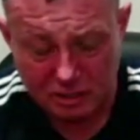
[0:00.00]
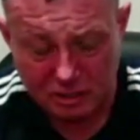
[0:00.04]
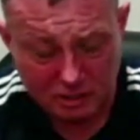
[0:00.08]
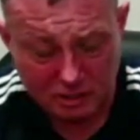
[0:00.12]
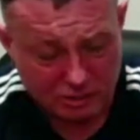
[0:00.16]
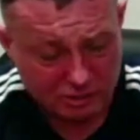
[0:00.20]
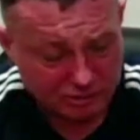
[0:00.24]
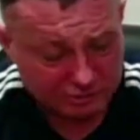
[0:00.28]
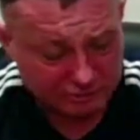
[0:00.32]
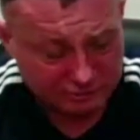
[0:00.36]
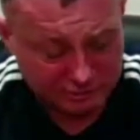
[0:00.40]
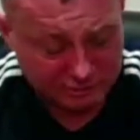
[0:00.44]

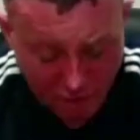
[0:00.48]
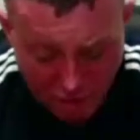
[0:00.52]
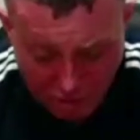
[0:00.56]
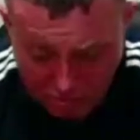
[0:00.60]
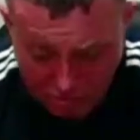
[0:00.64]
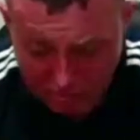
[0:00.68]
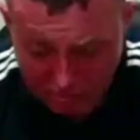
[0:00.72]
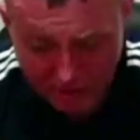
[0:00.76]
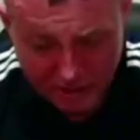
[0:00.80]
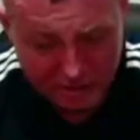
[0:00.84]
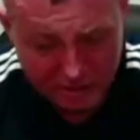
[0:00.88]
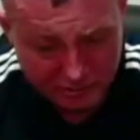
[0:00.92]
just so
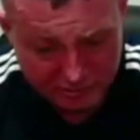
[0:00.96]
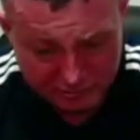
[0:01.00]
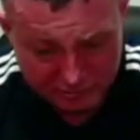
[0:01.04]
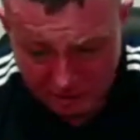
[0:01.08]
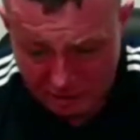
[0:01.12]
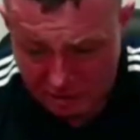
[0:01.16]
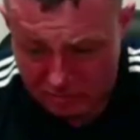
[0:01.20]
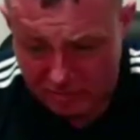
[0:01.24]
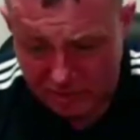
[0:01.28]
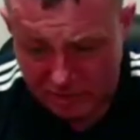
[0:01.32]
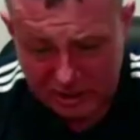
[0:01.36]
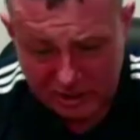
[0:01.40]

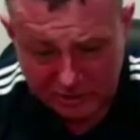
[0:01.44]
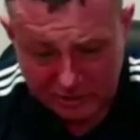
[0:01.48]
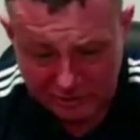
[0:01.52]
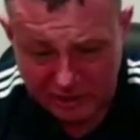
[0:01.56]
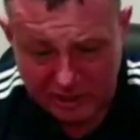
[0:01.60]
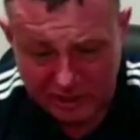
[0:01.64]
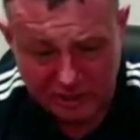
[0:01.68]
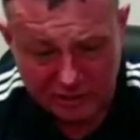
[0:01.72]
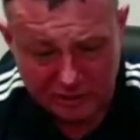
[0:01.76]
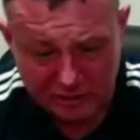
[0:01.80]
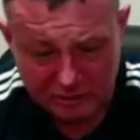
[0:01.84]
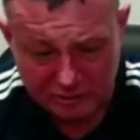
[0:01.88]
many
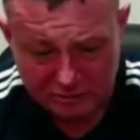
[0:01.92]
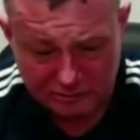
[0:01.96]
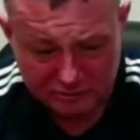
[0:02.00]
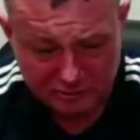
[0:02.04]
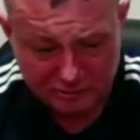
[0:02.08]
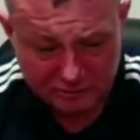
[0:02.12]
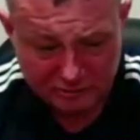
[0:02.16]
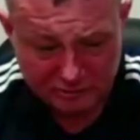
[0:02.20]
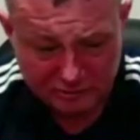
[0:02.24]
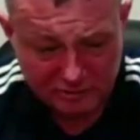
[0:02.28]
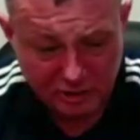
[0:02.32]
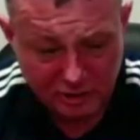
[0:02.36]
things,
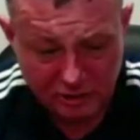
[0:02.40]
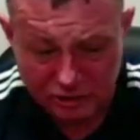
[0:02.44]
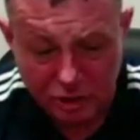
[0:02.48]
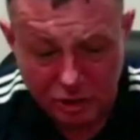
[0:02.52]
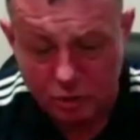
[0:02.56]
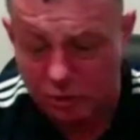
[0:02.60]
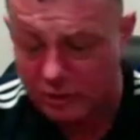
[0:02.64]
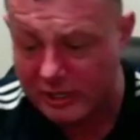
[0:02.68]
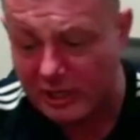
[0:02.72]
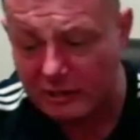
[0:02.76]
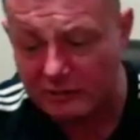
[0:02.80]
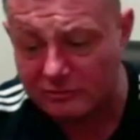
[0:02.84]
because we've got no
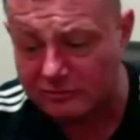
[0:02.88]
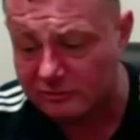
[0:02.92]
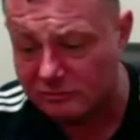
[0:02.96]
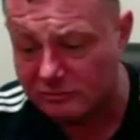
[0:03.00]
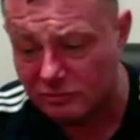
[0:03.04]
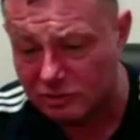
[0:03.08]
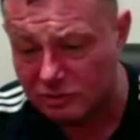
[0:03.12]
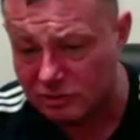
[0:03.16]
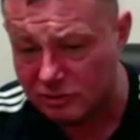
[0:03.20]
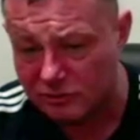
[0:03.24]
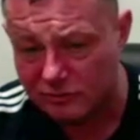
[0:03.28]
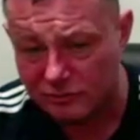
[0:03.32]
one else in
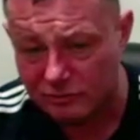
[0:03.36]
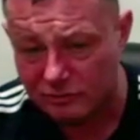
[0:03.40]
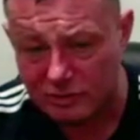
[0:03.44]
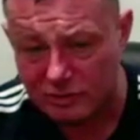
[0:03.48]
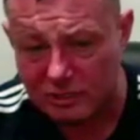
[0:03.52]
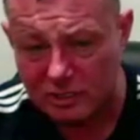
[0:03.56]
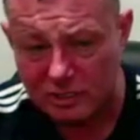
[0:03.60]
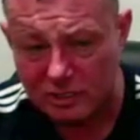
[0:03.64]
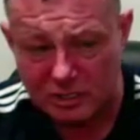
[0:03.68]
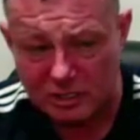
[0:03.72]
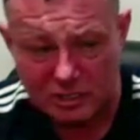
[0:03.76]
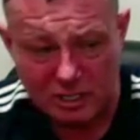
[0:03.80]

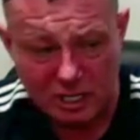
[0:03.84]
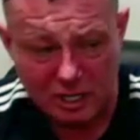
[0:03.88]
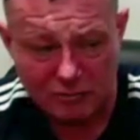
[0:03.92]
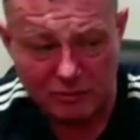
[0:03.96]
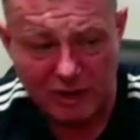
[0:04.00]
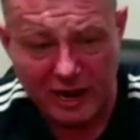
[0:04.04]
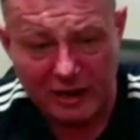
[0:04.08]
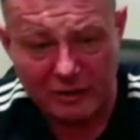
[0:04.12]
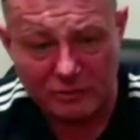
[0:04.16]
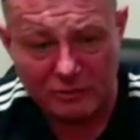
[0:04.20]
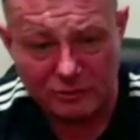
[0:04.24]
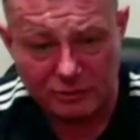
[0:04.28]
recovery
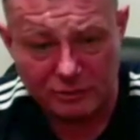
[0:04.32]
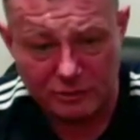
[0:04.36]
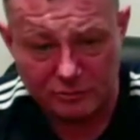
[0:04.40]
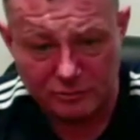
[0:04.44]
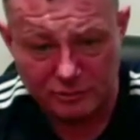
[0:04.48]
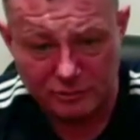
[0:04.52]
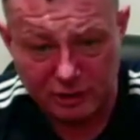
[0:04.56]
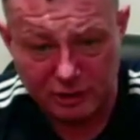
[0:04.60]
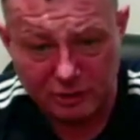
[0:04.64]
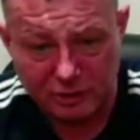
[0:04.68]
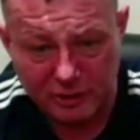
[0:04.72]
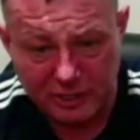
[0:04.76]
around them
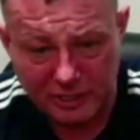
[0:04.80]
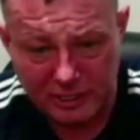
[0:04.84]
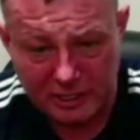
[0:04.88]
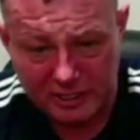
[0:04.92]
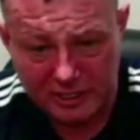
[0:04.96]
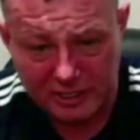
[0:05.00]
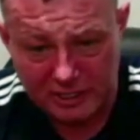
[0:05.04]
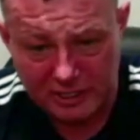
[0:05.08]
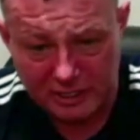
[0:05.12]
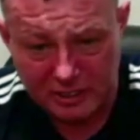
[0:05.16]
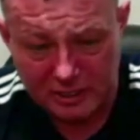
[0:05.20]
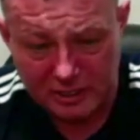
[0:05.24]
doing
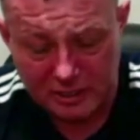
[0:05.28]
it,